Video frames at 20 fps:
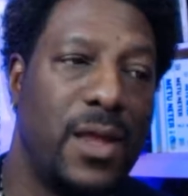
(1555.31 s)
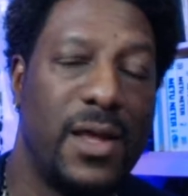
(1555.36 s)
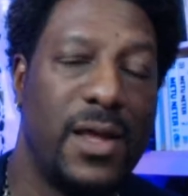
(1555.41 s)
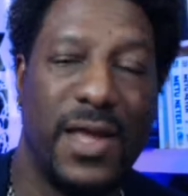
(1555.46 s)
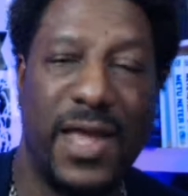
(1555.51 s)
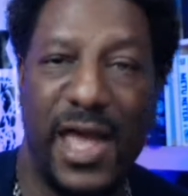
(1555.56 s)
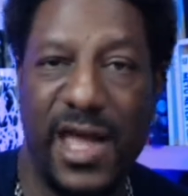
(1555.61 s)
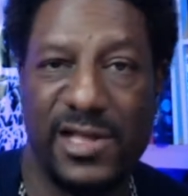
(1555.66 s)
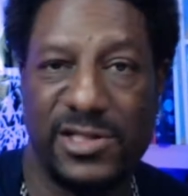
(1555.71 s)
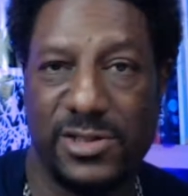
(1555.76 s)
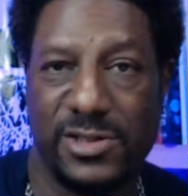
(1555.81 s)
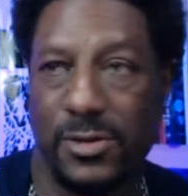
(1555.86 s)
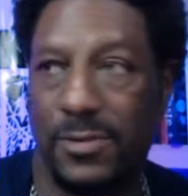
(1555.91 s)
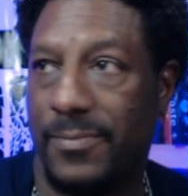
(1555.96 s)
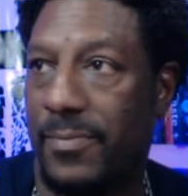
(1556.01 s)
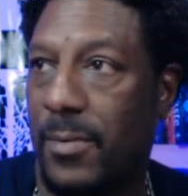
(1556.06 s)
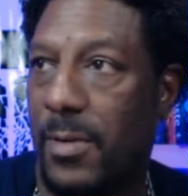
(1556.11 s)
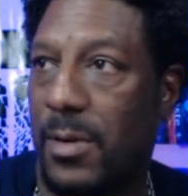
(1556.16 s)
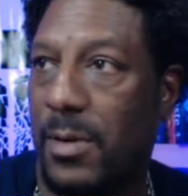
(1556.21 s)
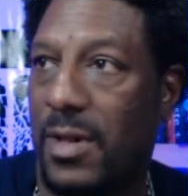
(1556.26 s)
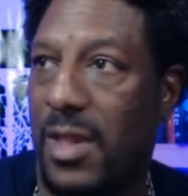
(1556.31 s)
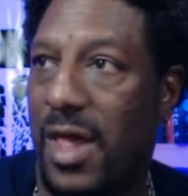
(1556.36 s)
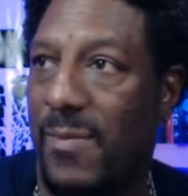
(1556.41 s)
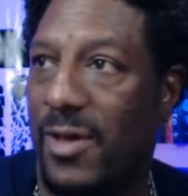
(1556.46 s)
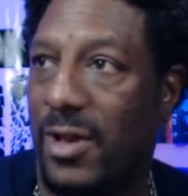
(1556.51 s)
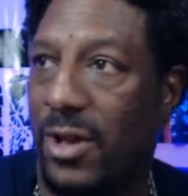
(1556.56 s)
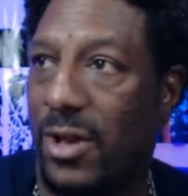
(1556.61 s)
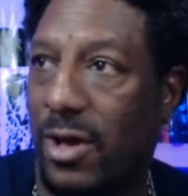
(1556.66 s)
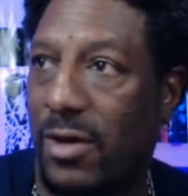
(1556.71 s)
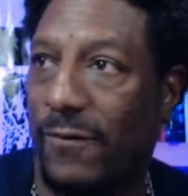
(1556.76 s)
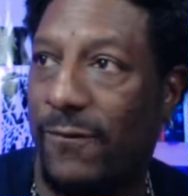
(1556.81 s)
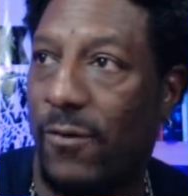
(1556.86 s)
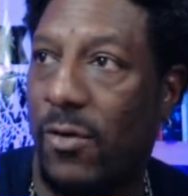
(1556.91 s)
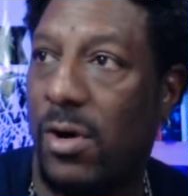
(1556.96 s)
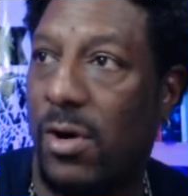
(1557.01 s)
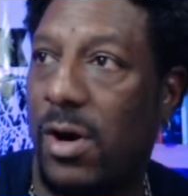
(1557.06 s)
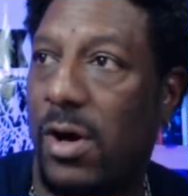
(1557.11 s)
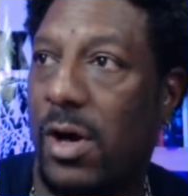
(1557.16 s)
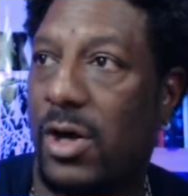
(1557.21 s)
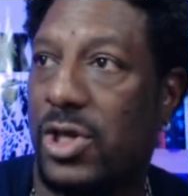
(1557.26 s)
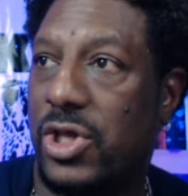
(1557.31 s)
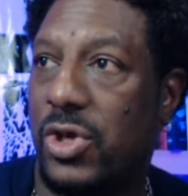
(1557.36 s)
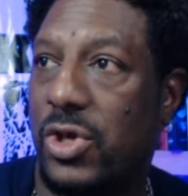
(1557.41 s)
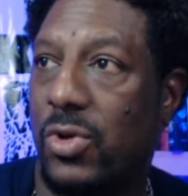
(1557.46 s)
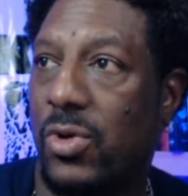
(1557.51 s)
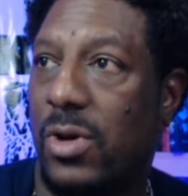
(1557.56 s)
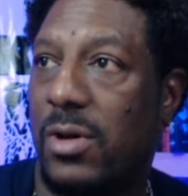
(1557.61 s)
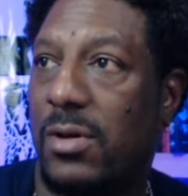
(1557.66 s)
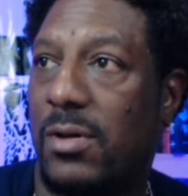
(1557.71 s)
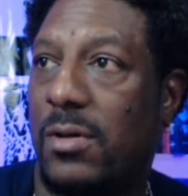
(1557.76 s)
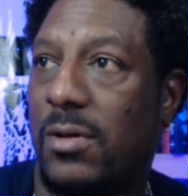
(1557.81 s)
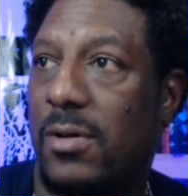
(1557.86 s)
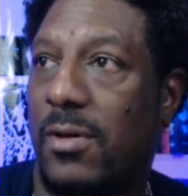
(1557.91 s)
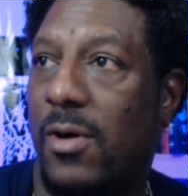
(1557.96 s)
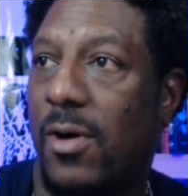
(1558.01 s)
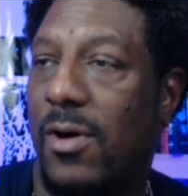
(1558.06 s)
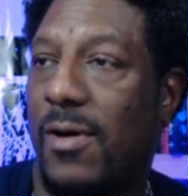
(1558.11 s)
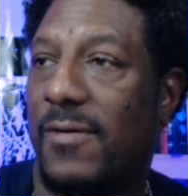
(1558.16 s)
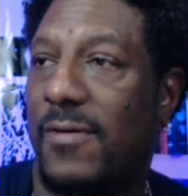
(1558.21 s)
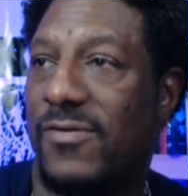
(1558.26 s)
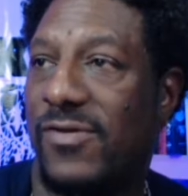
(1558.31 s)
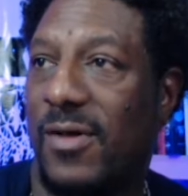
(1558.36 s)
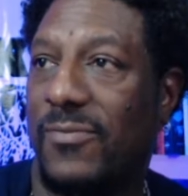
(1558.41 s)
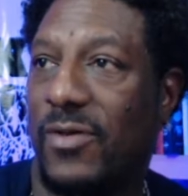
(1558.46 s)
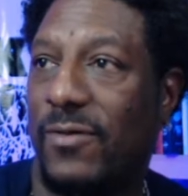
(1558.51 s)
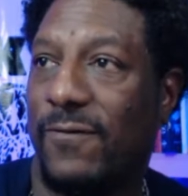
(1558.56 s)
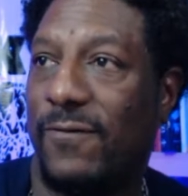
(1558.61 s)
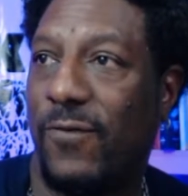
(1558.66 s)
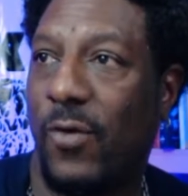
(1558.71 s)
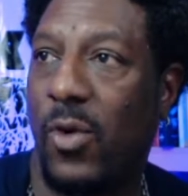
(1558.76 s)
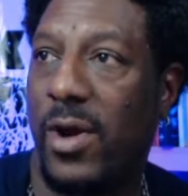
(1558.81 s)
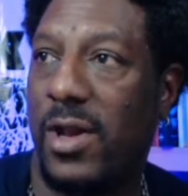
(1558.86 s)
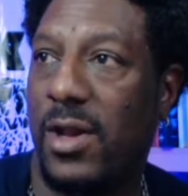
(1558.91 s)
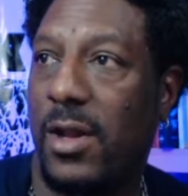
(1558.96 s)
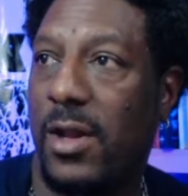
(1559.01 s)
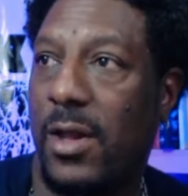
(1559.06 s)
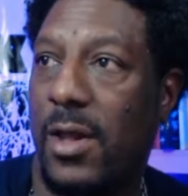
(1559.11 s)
Cancer. They've been looking for a cure or something for it